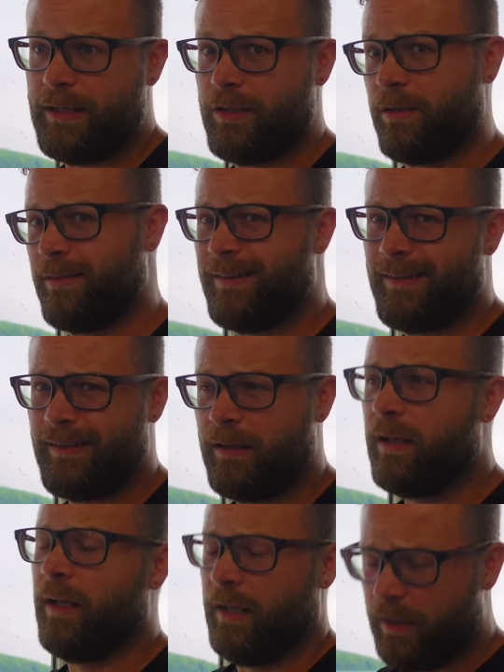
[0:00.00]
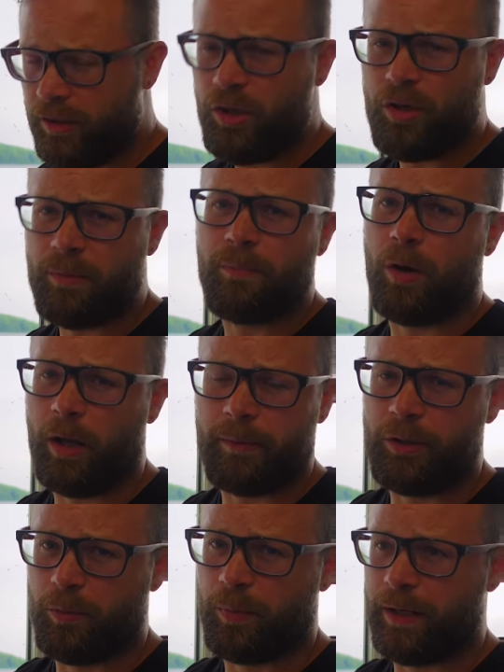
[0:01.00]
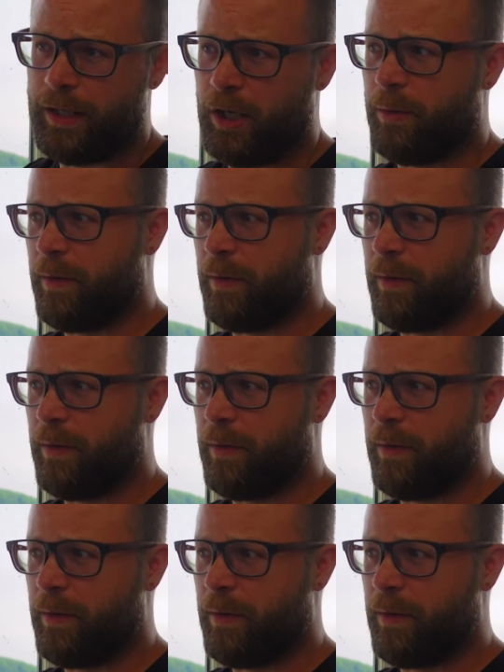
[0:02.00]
and you can probably do pretty good.